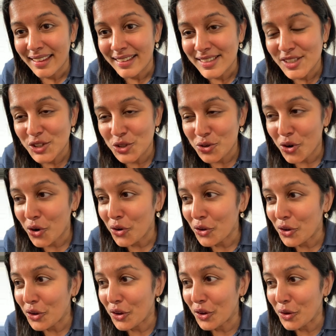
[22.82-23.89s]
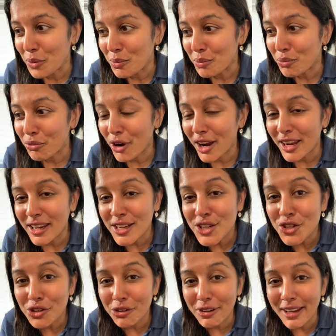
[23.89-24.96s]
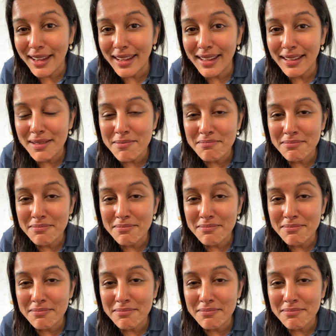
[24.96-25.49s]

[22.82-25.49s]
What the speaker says: Stroke, brain injury,